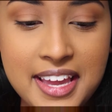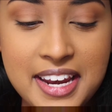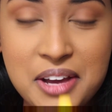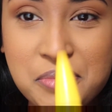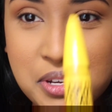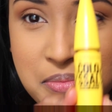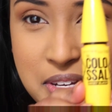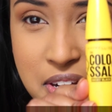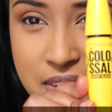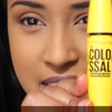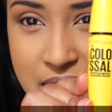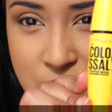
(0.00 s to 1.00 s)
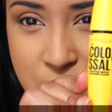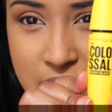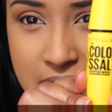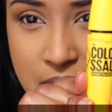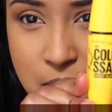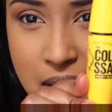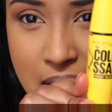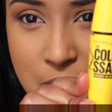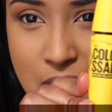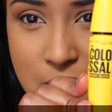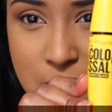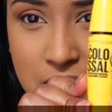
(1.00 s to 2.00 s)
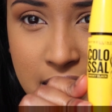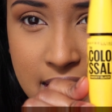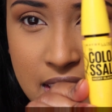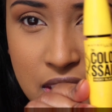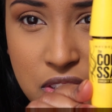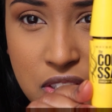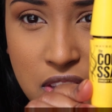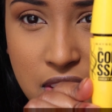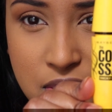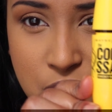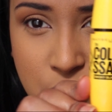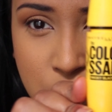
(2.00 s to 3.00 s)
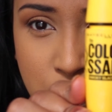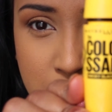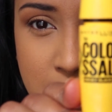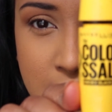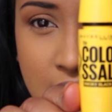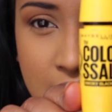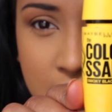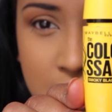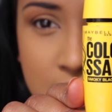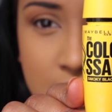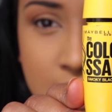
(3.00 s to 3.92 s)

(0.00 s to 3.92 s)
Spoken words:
Now I'm going to be going in with my Maybelline Colossal Mascara.